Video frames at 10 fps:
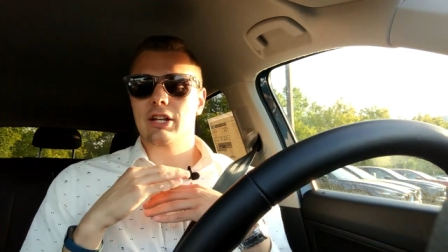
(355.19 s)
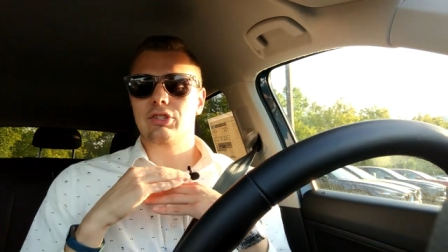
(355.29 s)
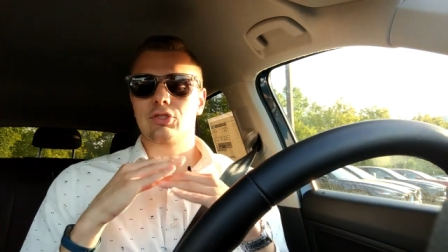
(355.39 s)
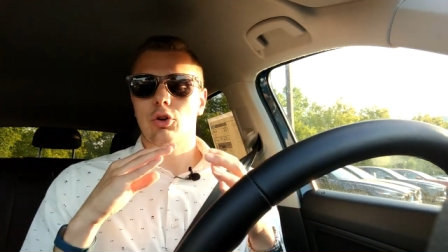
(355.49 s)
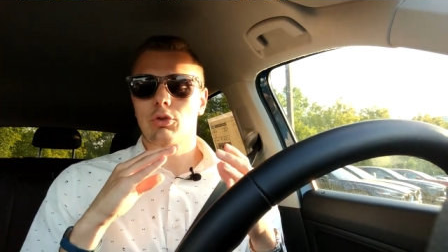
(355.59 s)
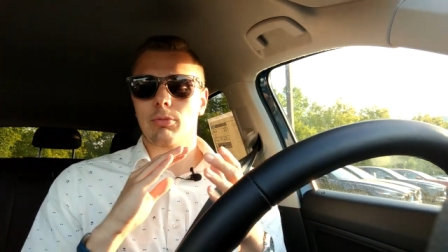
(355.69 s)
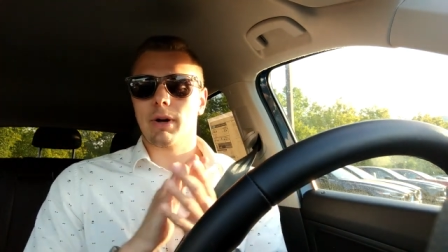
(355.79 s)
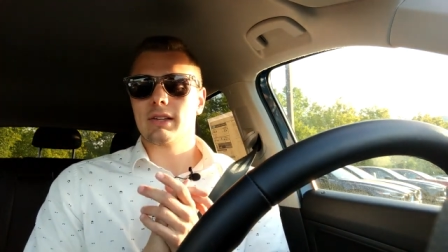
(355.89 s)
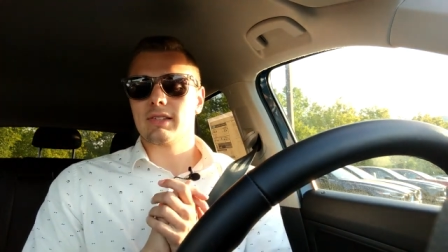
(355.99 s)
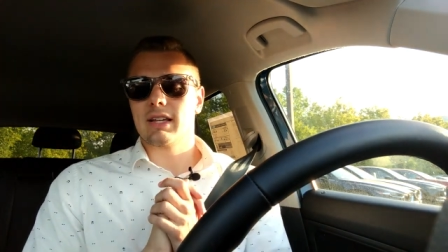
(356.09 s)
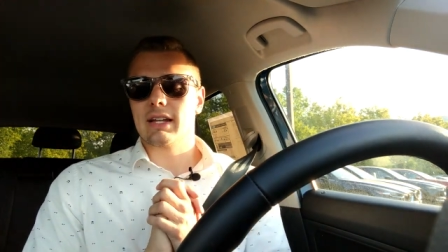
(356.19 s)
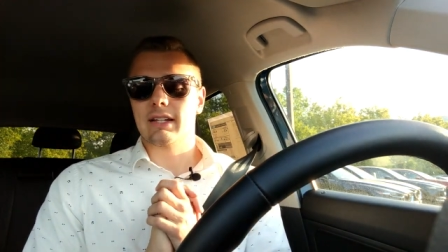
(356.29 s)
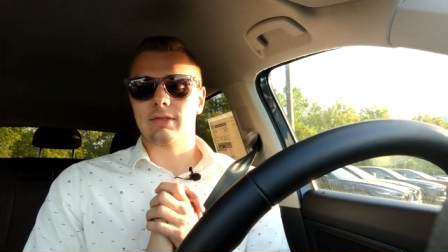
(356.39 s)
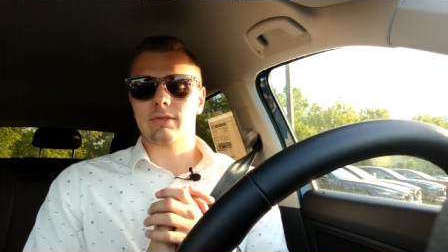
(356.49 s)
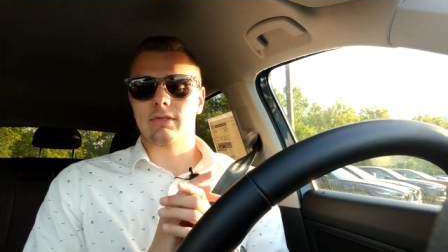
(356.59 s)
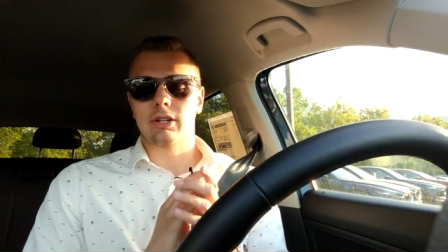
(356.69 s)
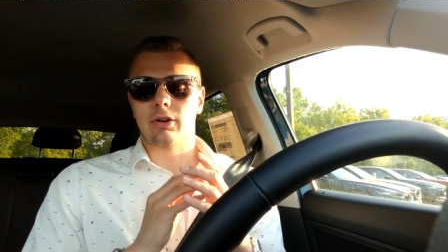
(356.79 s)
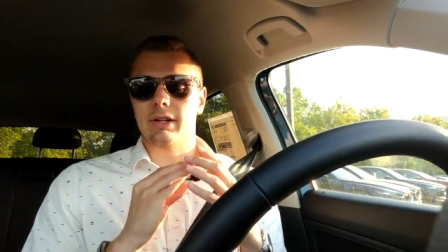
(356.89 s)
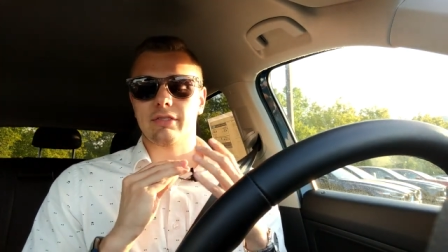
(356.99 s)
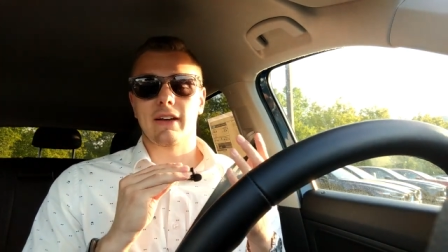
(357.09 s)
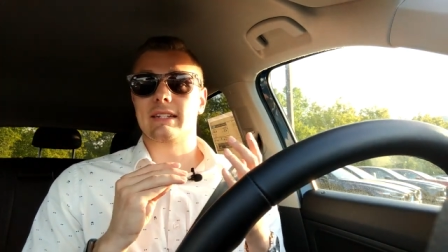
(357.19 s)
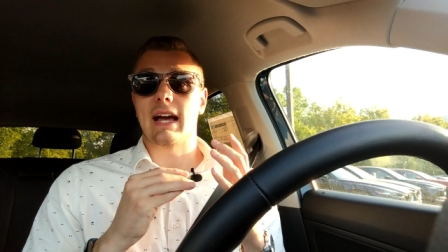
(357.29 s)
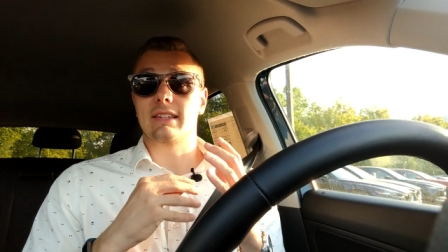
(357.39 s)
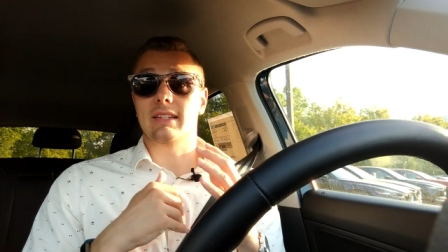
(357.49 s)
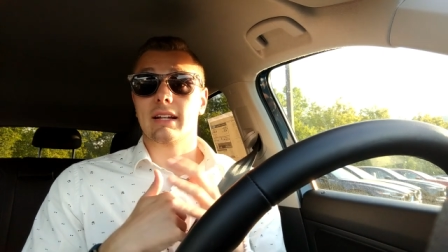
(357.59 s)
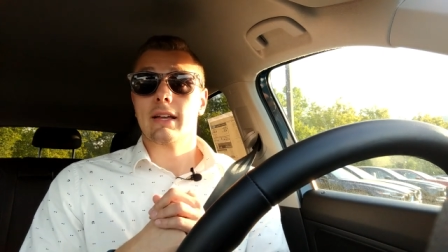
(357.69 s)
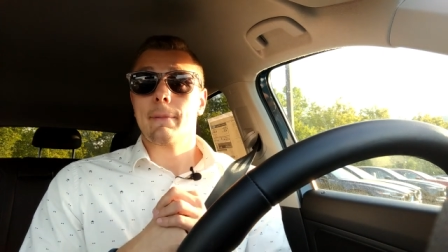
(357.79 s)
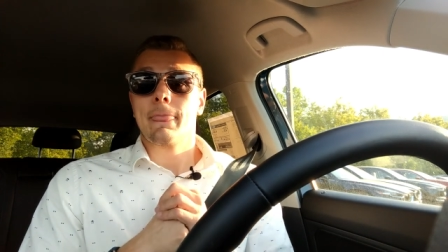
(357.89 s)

It's so robust and it's, you know, it's fantastic.